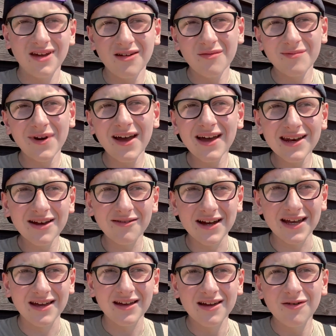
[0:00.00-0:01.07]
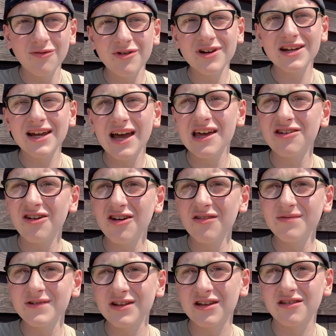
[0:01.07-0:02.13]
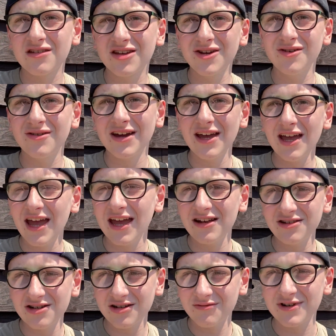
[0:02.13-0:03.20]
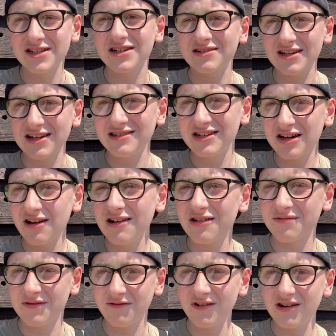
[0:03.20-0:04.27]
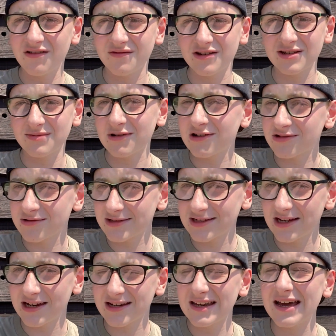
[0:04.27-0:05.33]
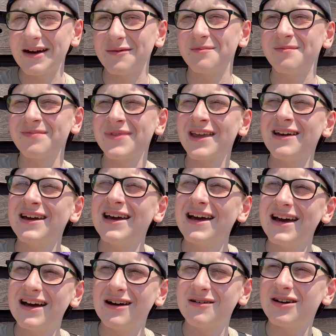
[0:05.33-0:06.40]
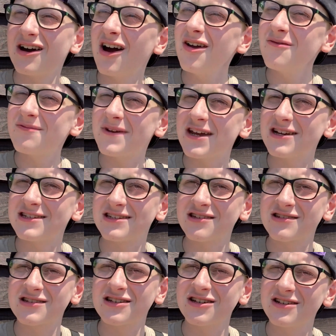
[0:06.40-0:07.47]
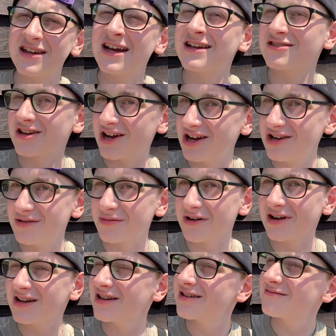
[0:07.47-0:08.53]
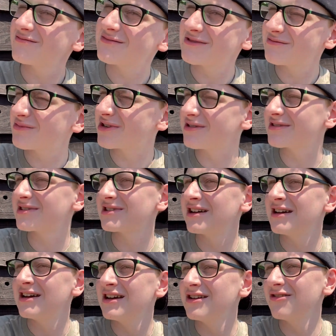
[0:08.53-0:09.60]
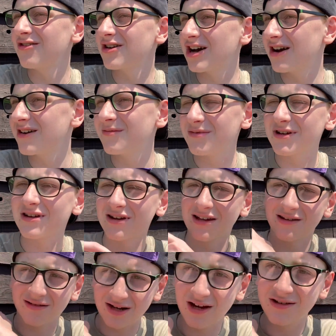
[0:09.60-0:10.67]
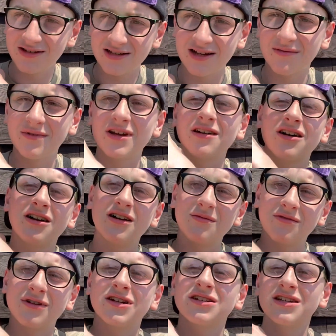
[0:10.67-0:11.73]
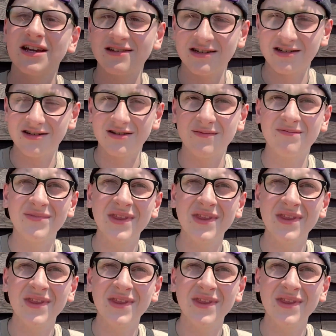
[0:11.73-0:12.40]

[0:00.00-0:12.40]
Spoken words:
But anyway, we're going to head over to Edge, which is actually kind of in front of us because we're sitting down. Hopefully it's as good as Cobra, because not Cobra the coaster, but the Cobra in Chesington.